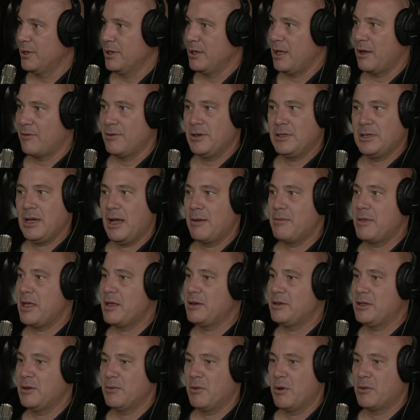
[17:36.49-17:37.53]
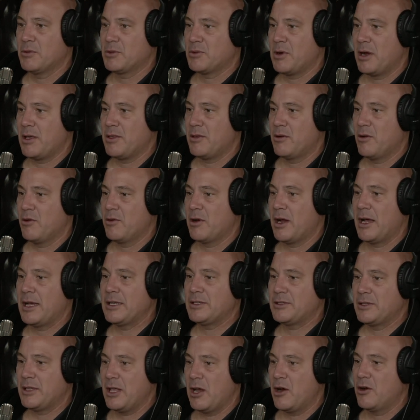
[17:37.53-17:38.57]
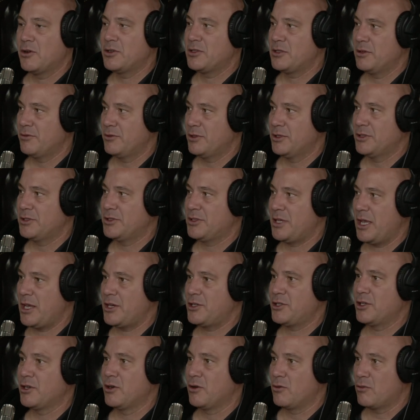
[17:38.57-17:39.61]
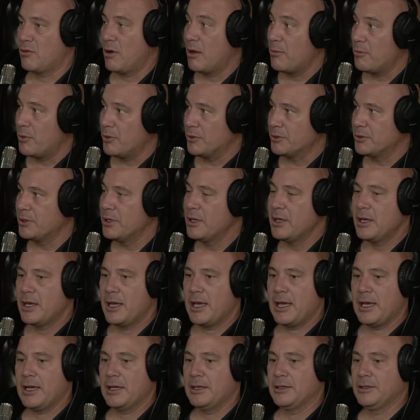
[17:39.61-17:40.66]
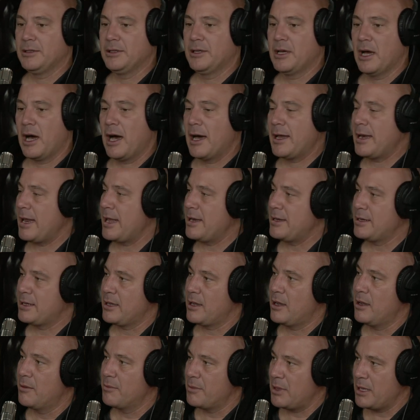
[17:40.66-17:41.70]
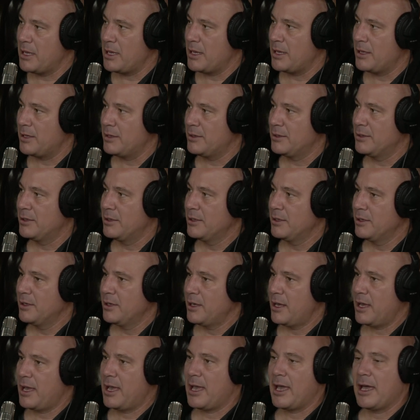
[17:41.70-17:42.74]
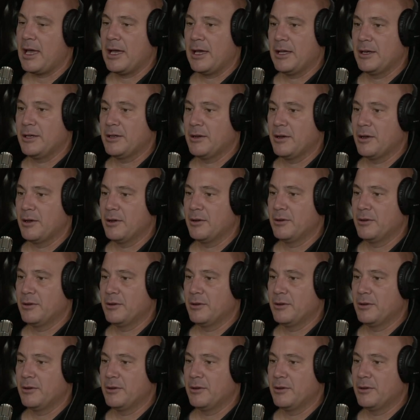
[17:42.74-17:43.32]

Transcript: Every time they did what was right in their own eyes, their civilization crumbled. And God had to come in and